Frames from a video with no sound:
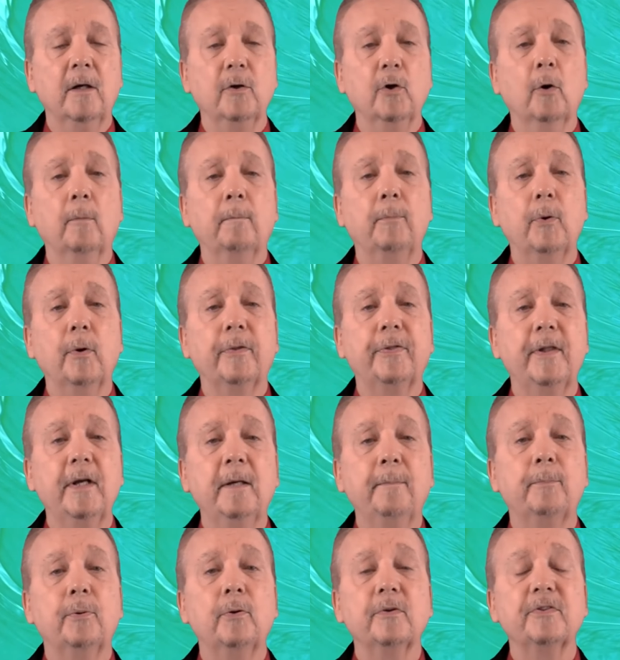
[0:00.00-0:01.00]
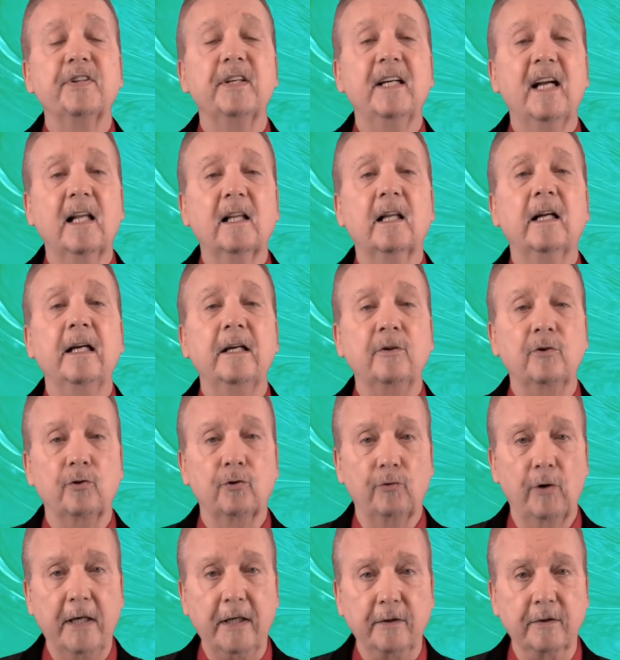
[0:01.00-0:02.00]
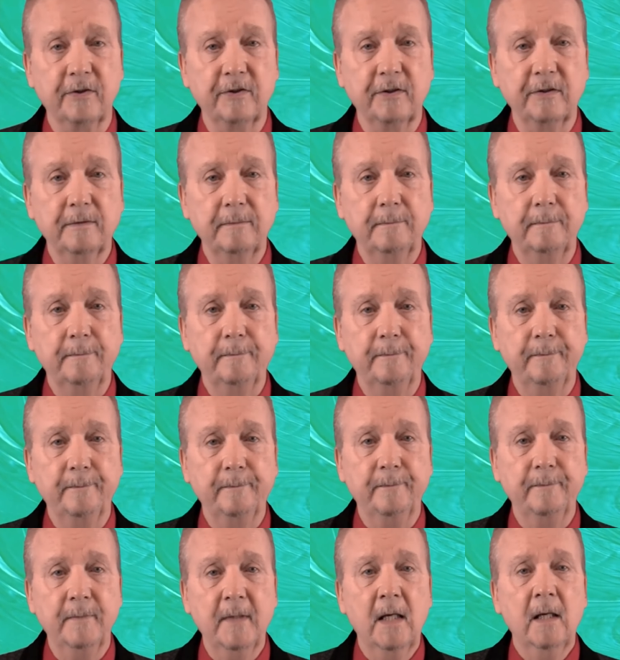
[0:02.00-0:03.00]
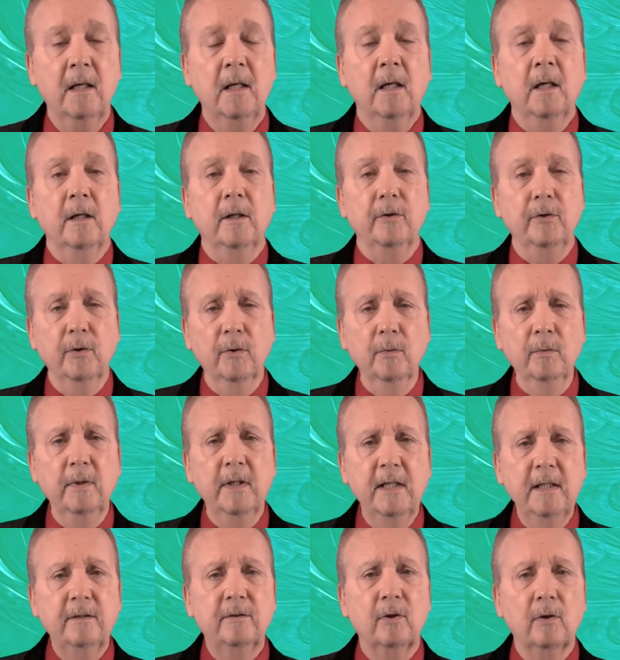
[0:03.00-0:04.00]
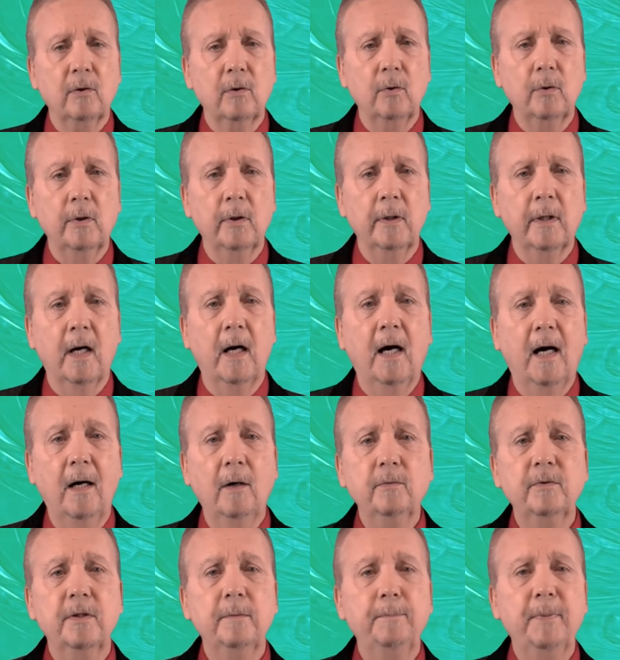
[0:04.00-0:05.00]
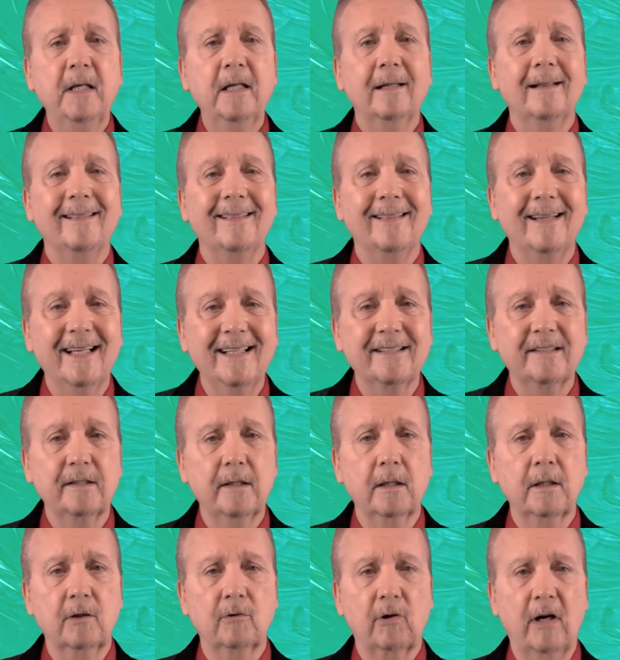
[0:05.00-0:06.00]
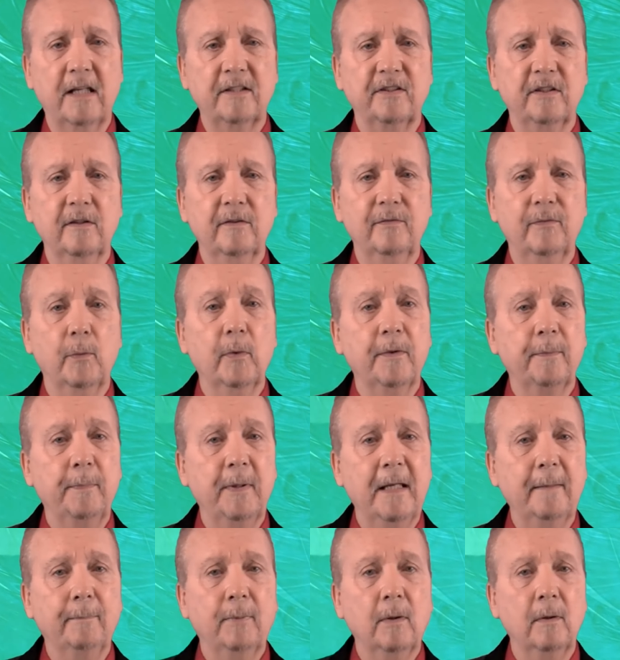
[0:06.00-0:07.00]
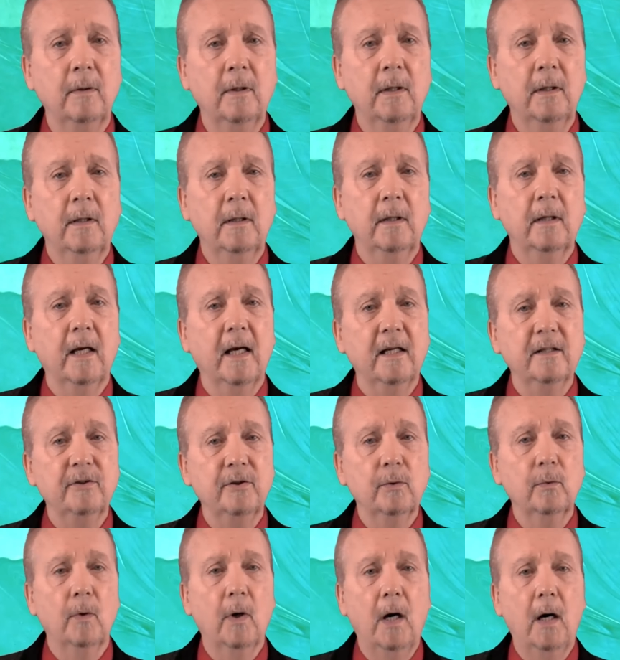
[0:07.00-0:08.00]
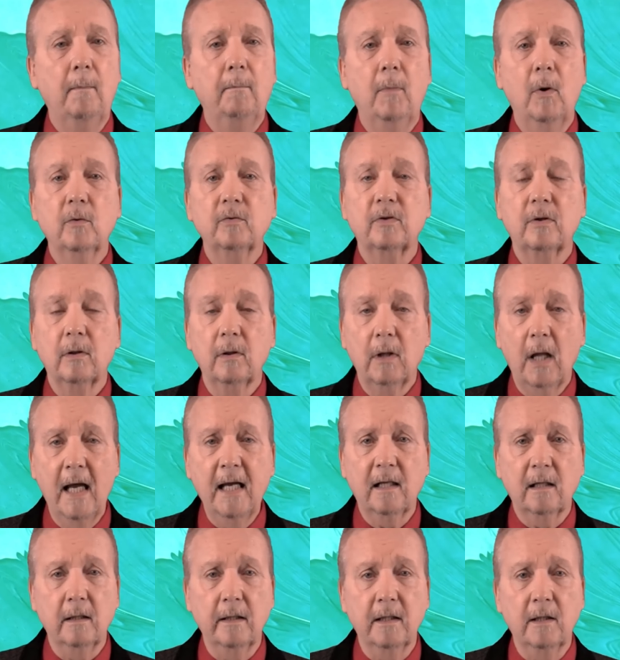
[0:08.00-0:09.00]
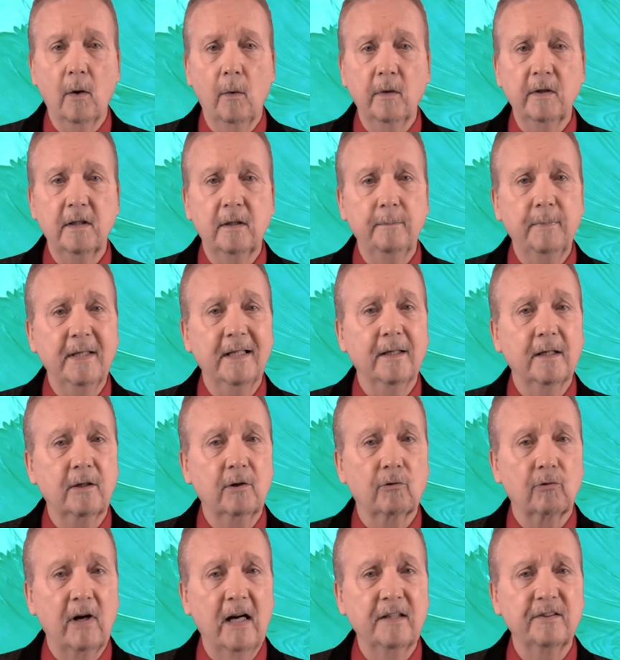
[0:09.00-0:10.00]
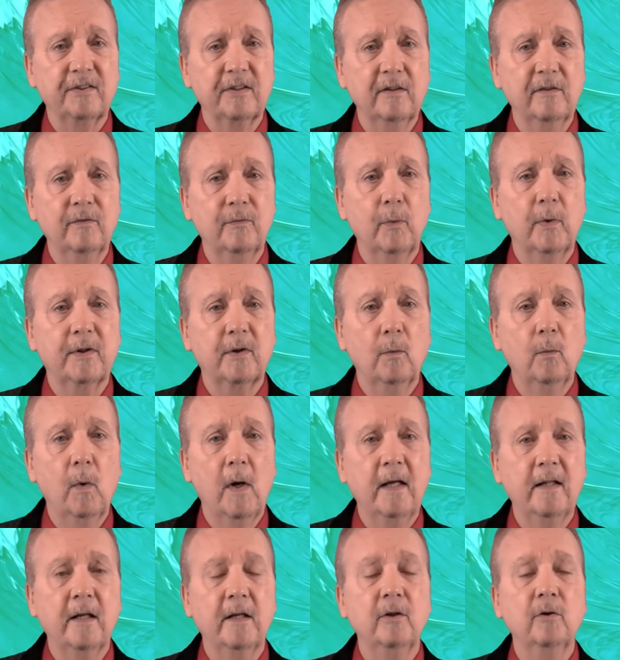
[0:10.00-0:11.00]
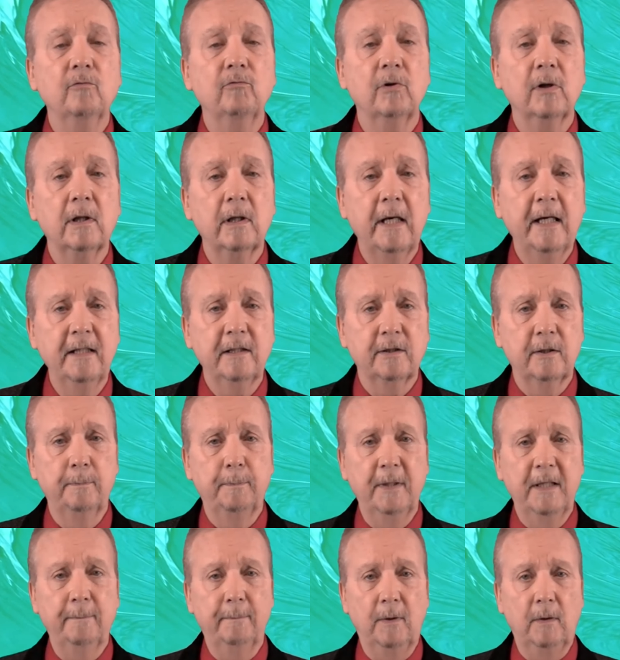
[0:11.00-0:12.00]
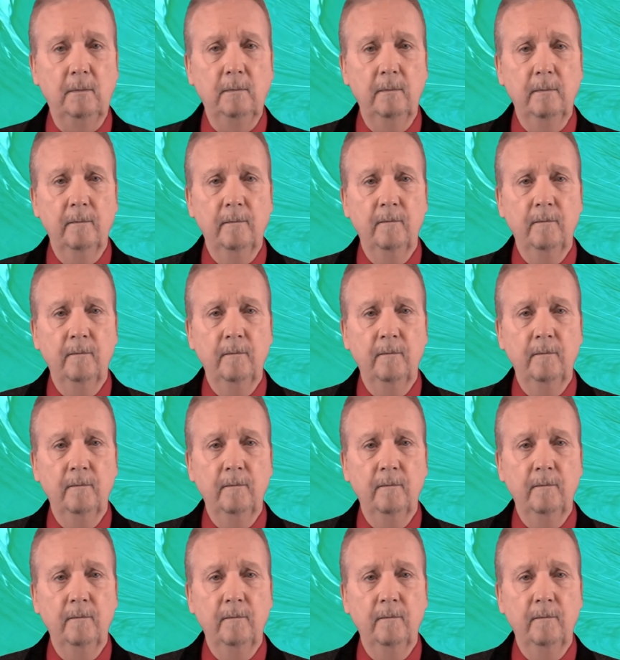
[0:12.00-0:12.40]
Your birthday personality traits. You need to learn how to be less aggressive with people as you are most likely going to be aggressive with the way that you relate to people.